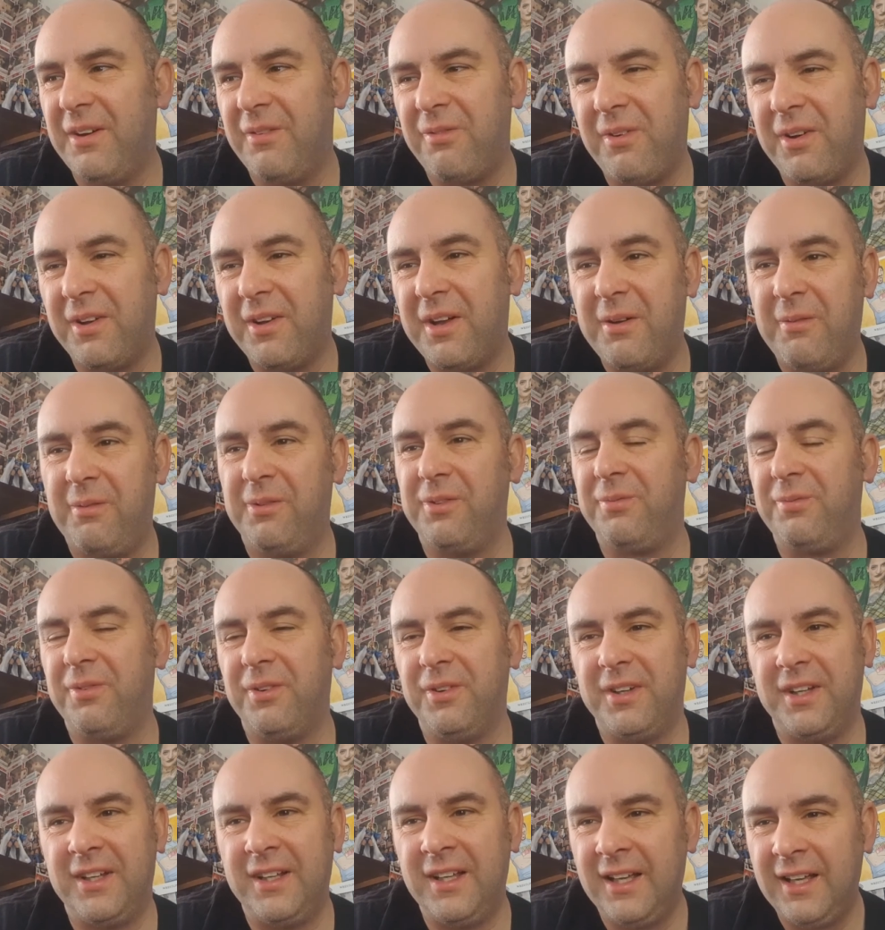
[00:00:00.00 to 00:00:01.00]
I thought it was
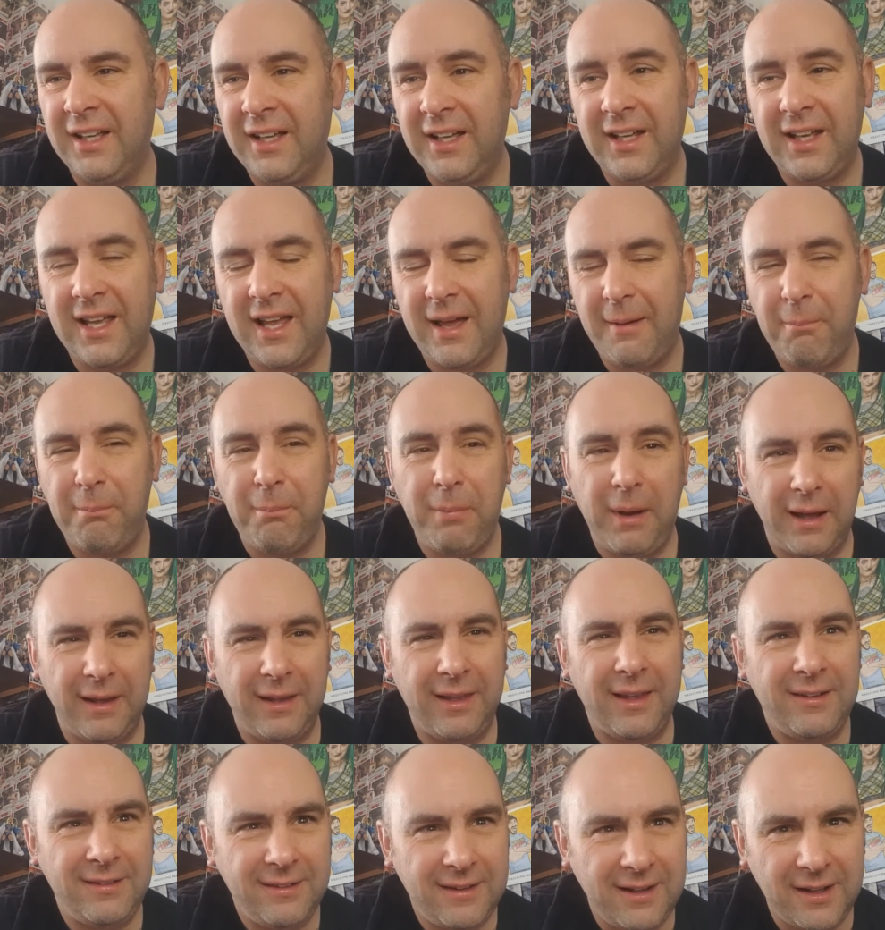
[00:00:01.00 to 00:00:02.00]
funny. Yeah,
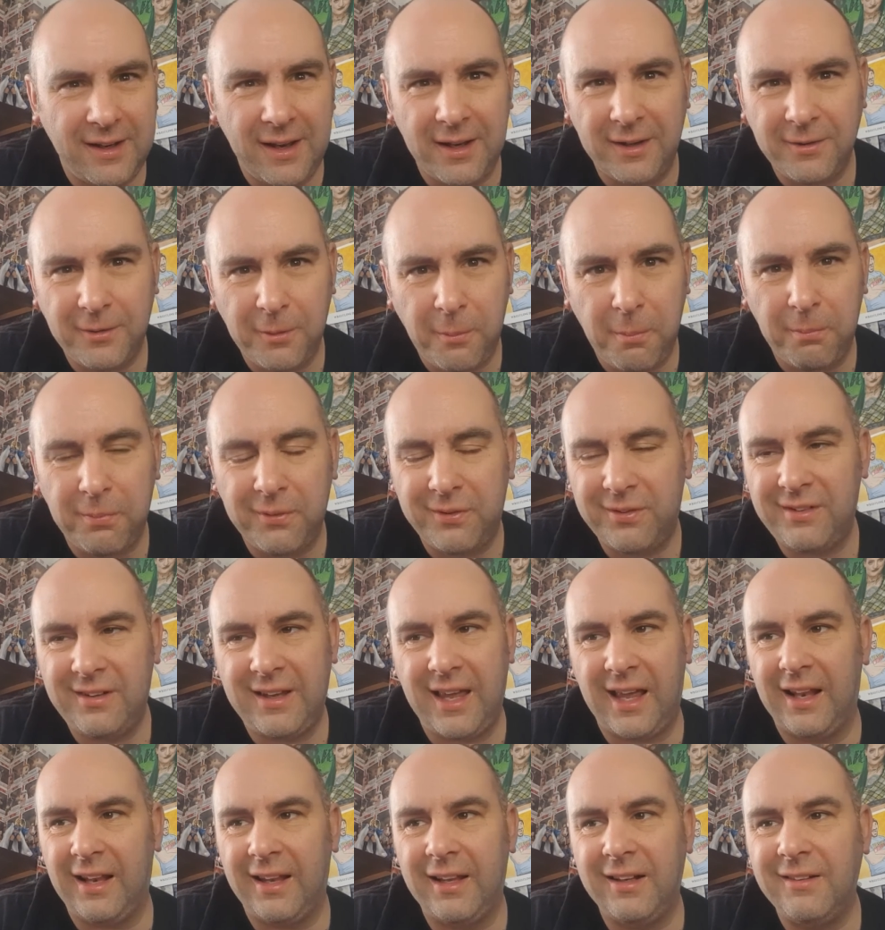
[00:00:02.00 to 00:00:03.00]
Bayley did end up
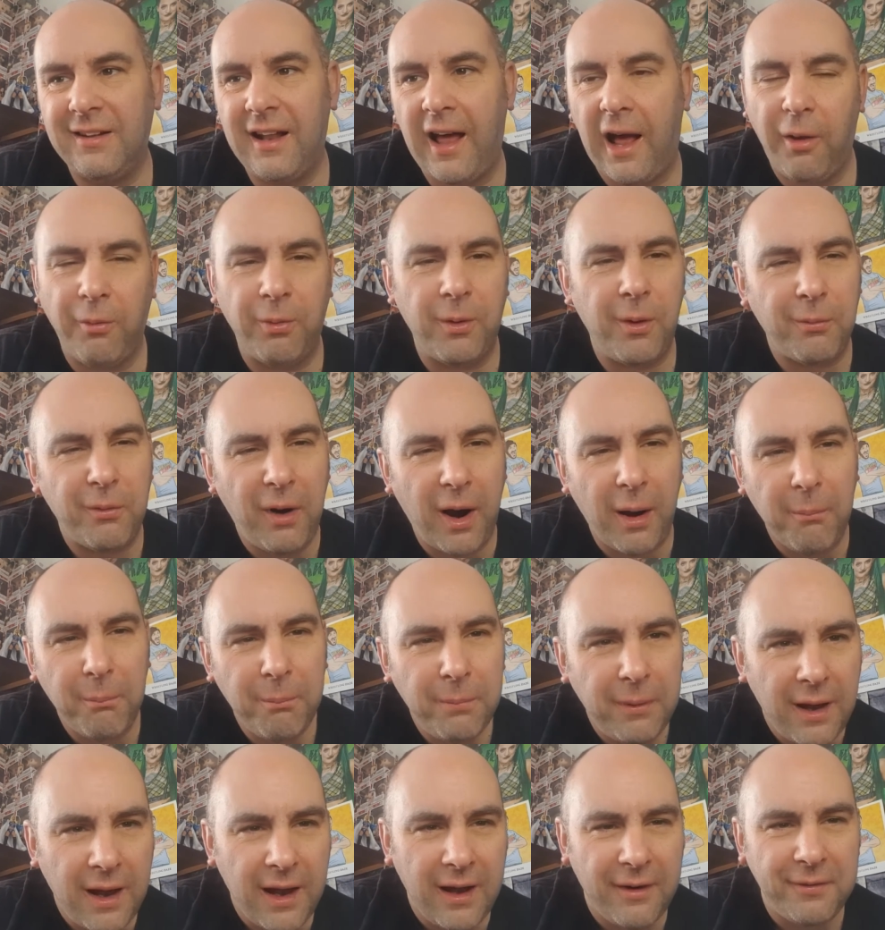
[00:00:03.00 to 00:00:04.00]
skittling down the
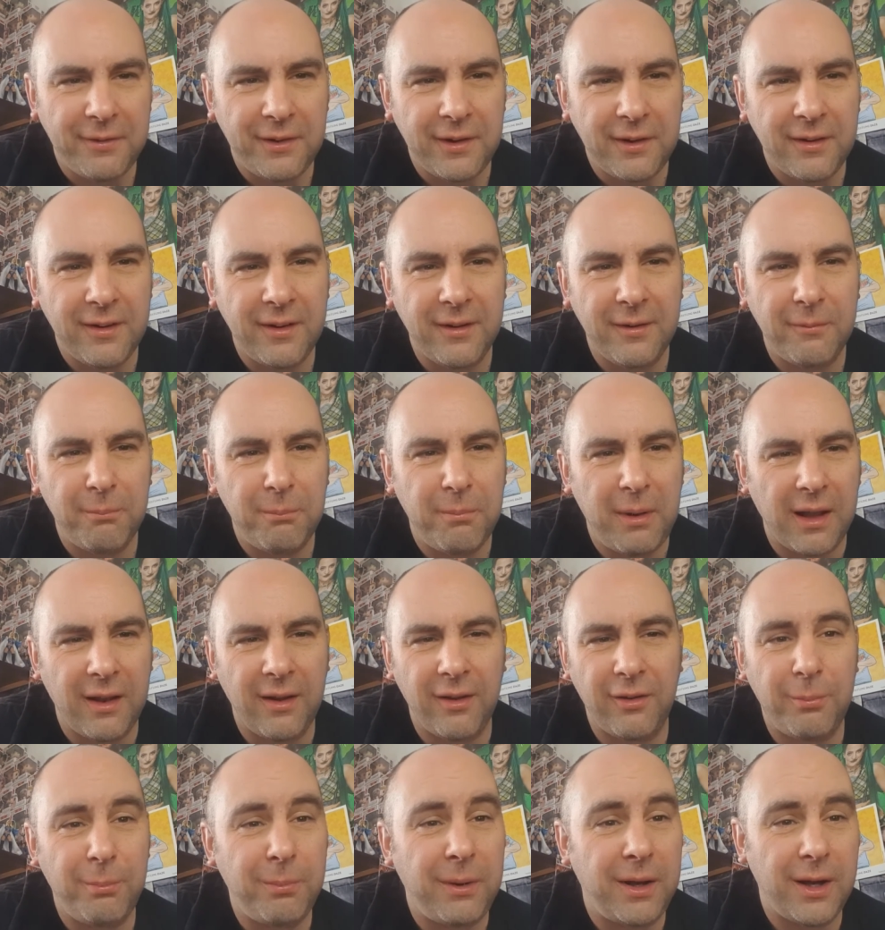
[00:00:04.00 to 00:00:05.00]
ramp after the
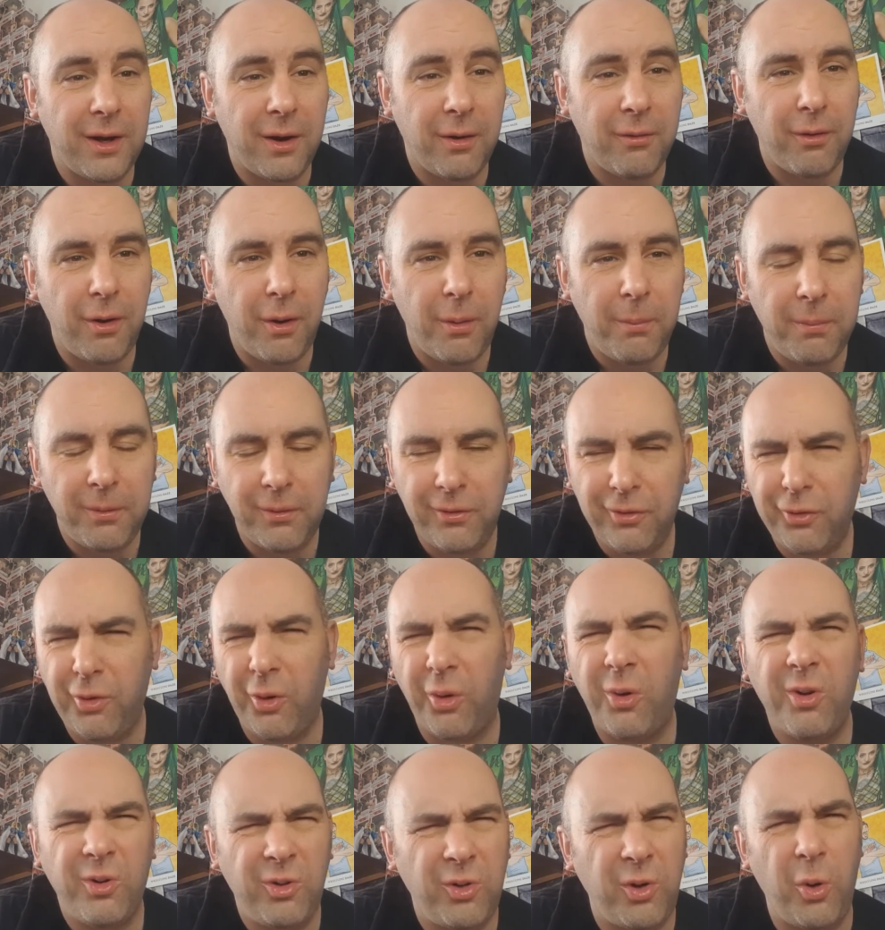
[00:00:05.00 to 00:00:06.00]
Bellas beat her up. It
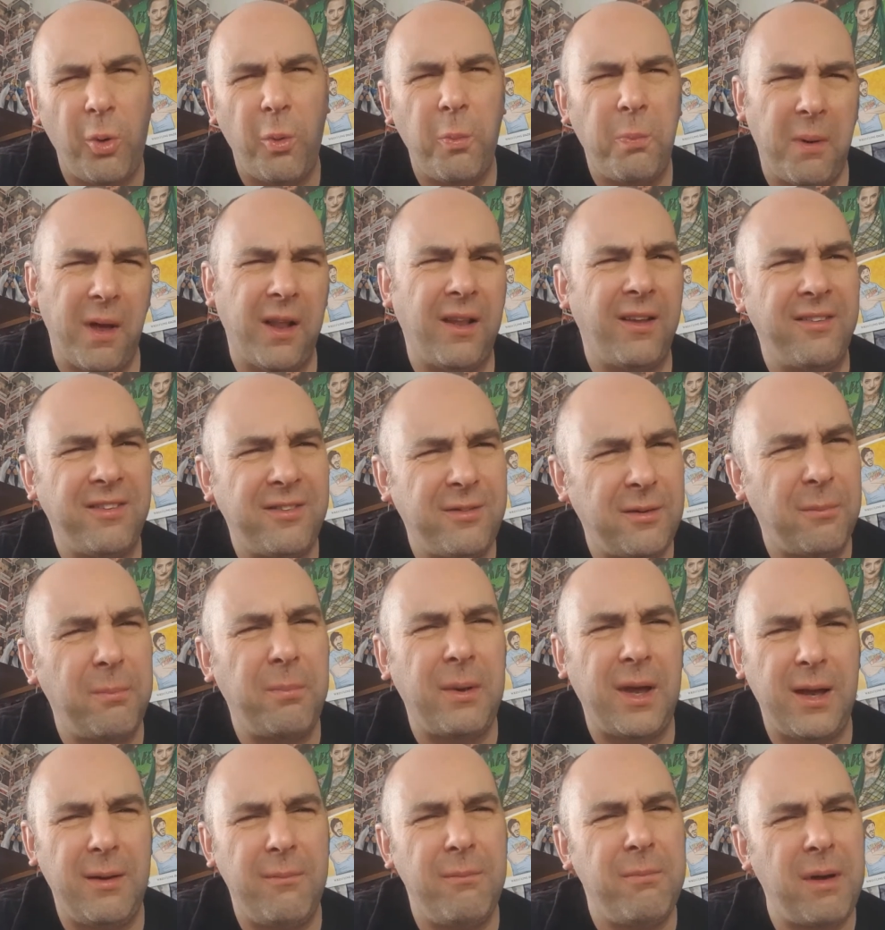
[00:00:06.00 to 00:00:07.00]
took two Bellas to
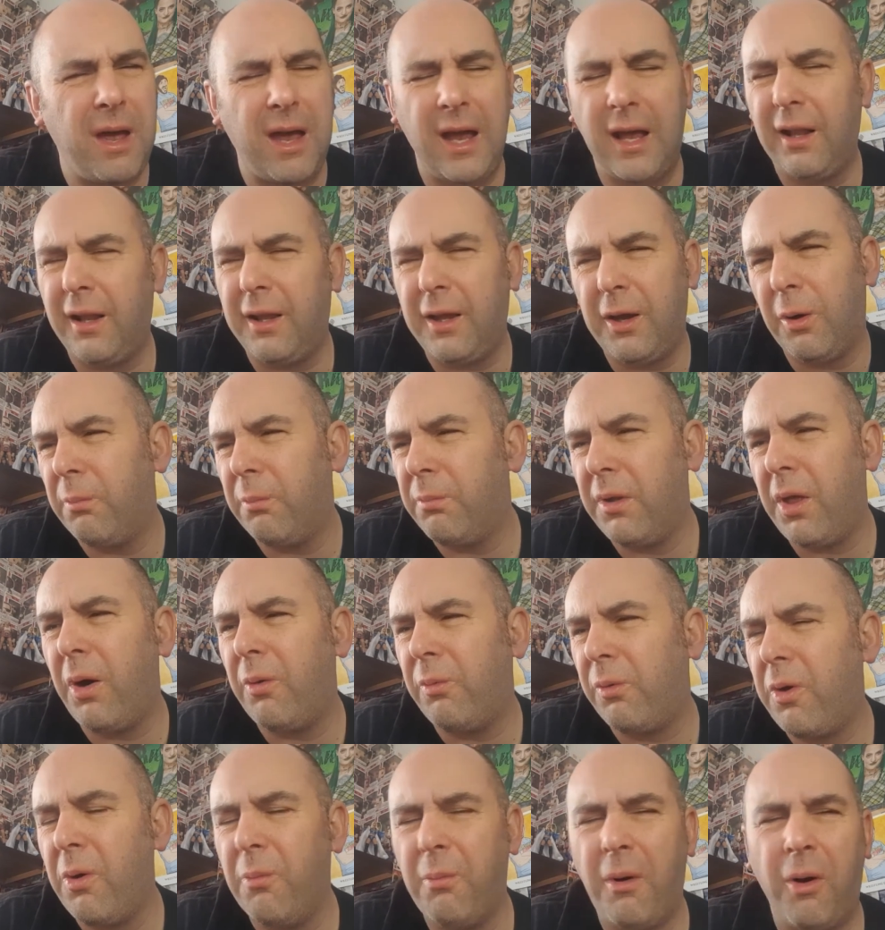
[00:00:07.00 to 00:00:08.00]
beat Bayley up,
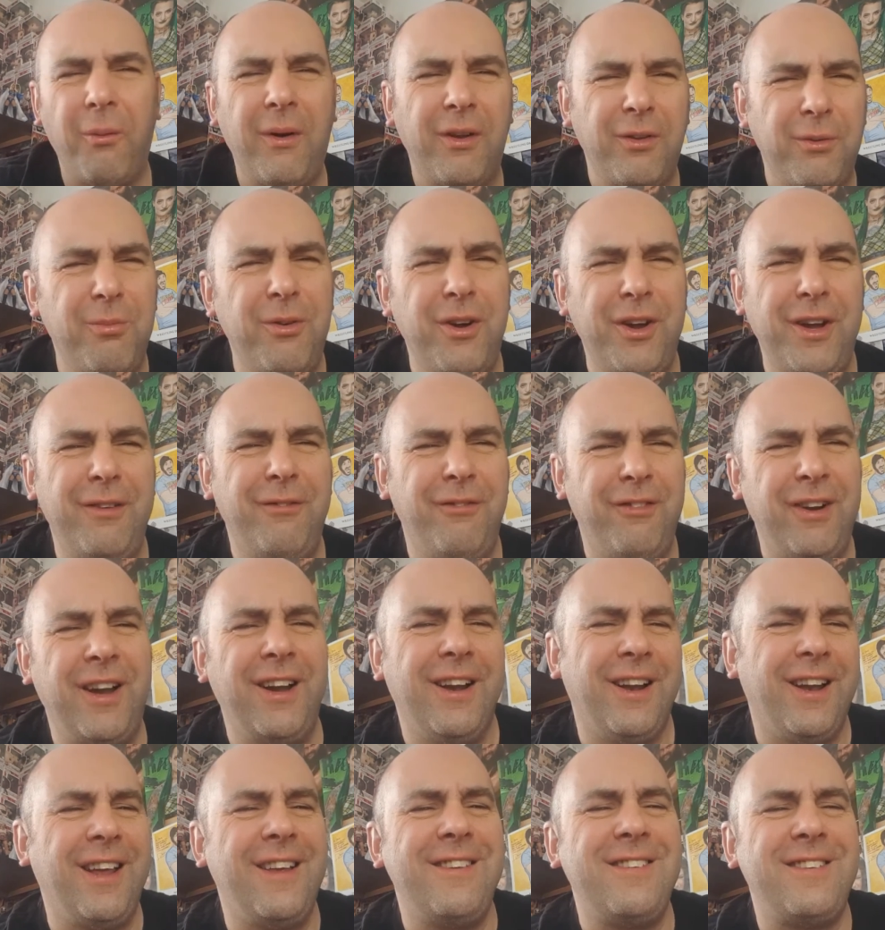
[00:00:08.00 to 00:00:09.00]
though. Come on, let's be
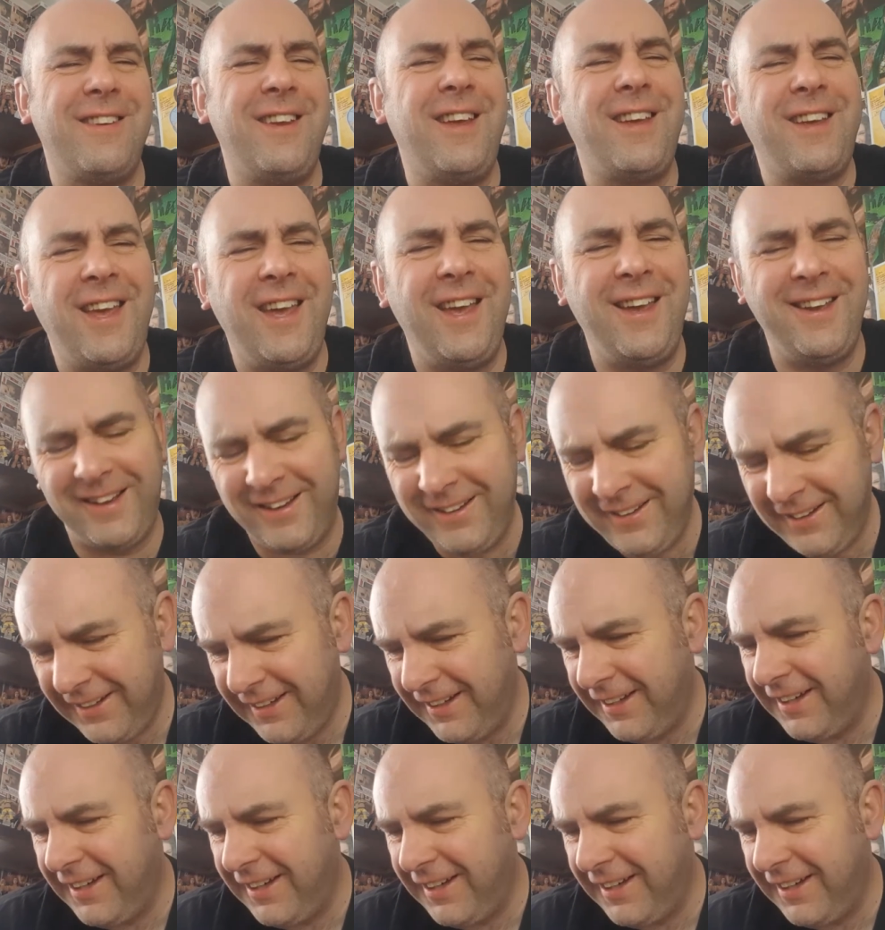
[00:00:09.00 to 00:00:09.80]
realistic here.